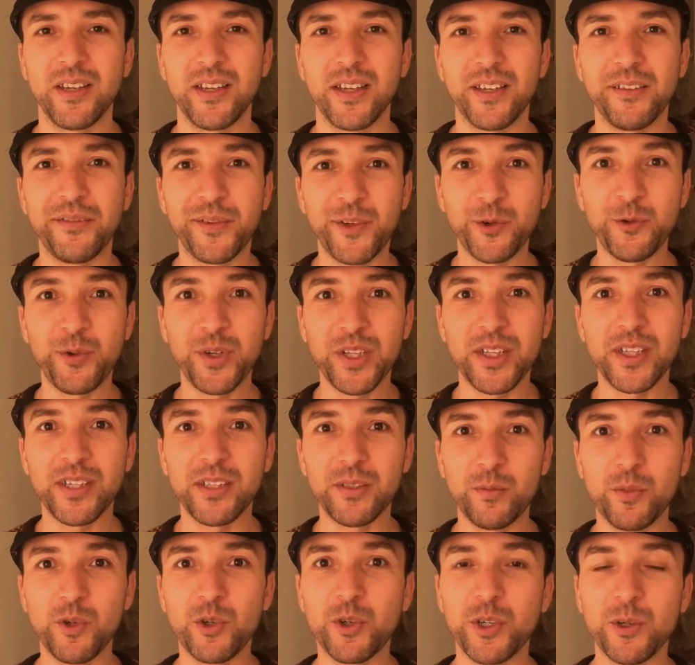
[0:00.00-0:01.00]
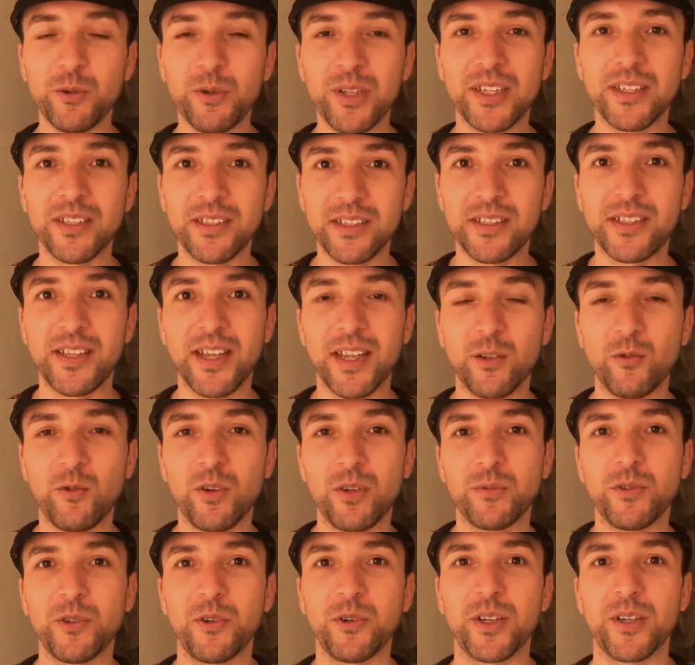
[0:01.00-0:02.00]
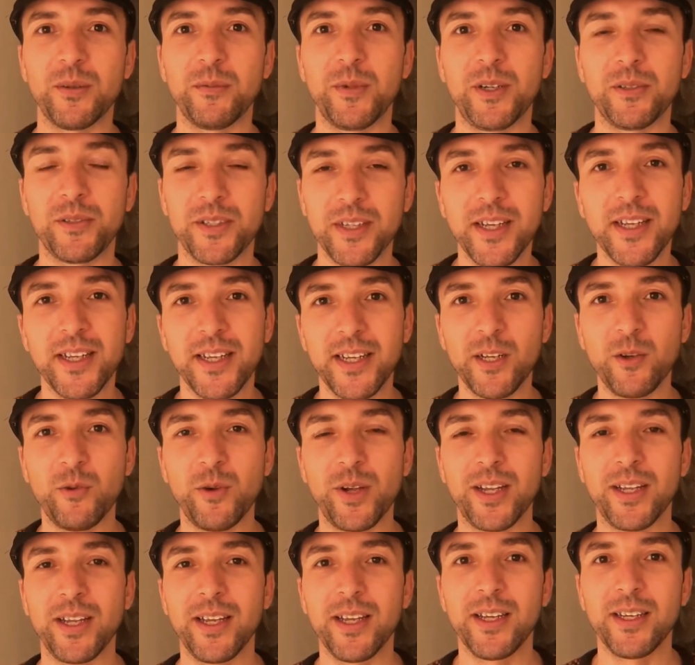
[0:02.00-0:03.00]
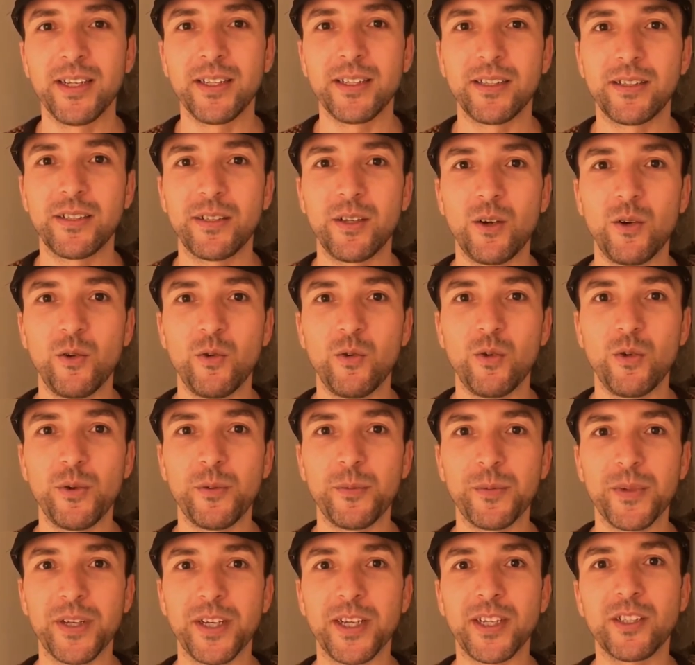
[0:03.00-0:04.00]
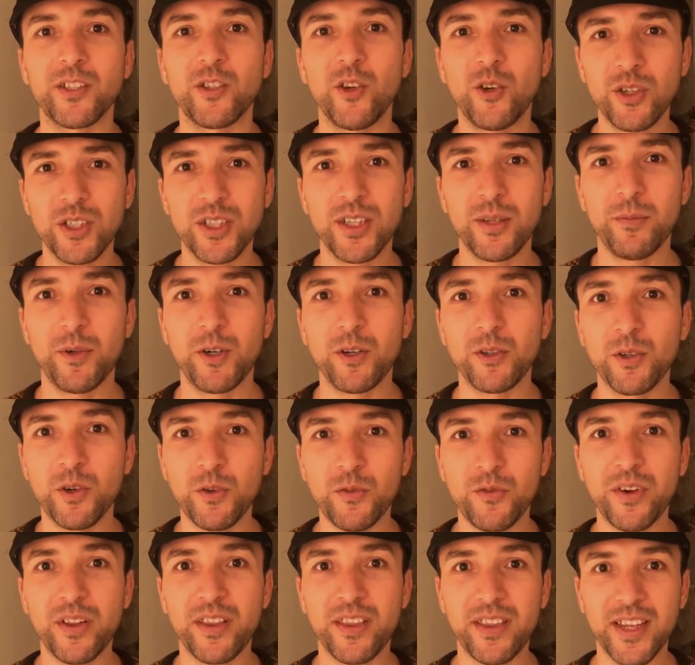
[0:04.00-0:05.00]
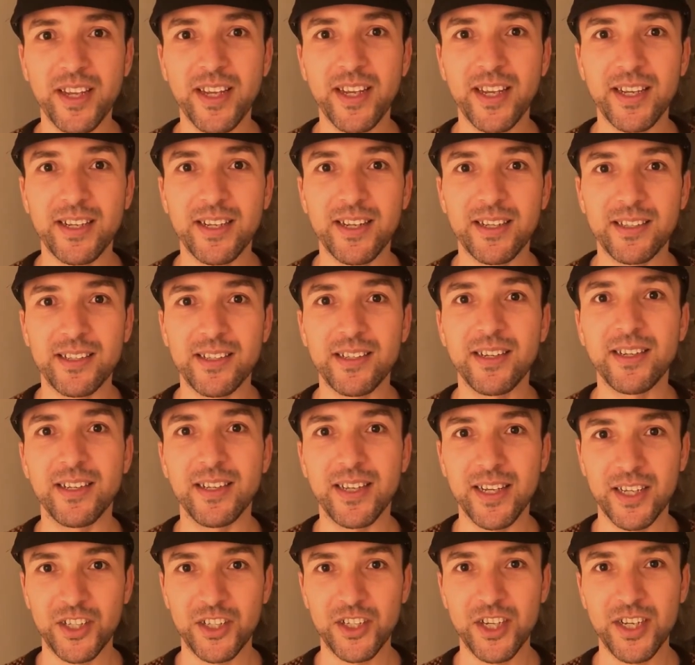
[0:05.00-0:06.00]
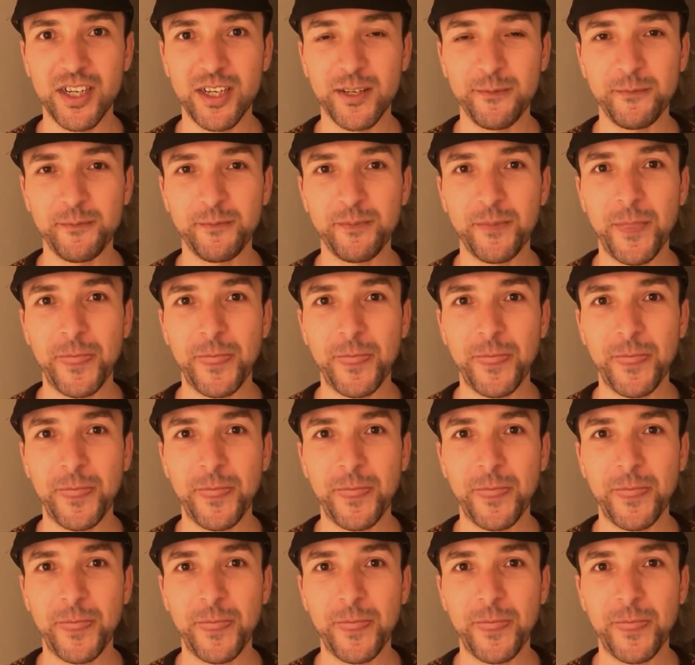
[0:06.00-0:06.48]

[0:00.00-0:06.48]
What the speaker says: If you read his book, you will understand what I'm talking about. Anyway, so he talks about overthinking as an addiction